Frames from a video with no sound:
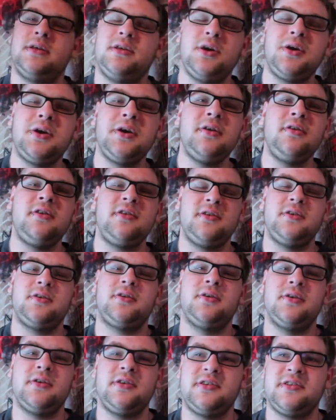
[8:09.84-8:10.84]
you
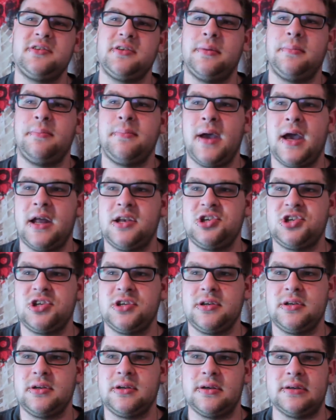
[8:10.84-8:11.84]
could
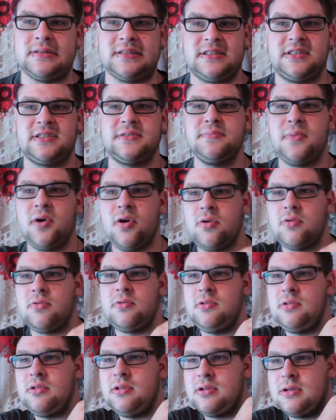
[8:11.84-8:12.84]
imagine a
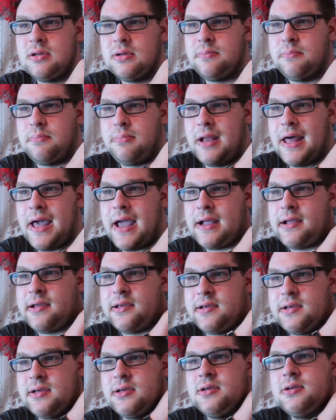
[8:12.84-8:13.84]
small
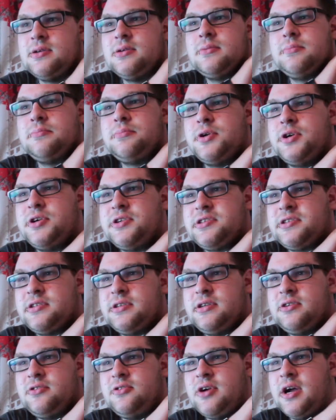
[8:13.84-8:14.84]
black
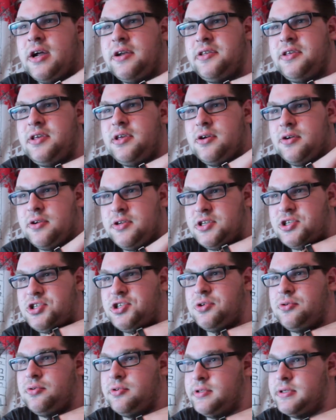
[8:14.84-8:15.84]
person right here on your
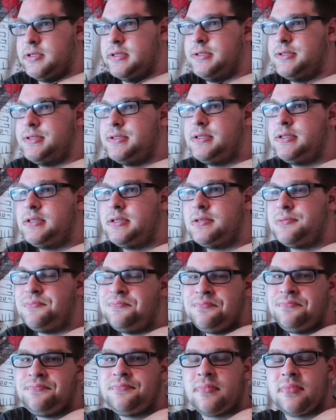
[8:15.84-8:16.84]
shoulder
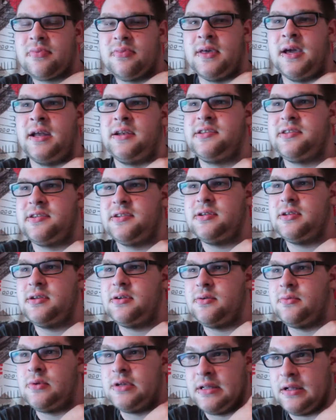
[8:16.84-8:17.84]
that
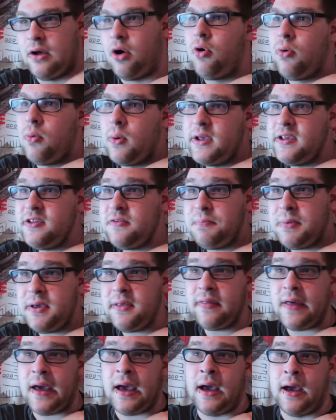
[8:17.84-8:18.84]
will always be
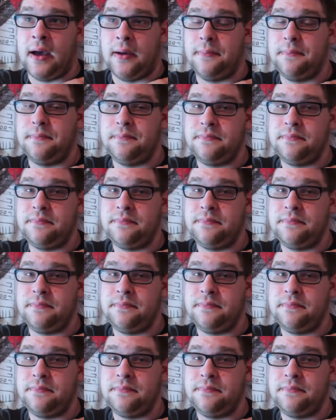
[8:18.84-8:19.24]
there.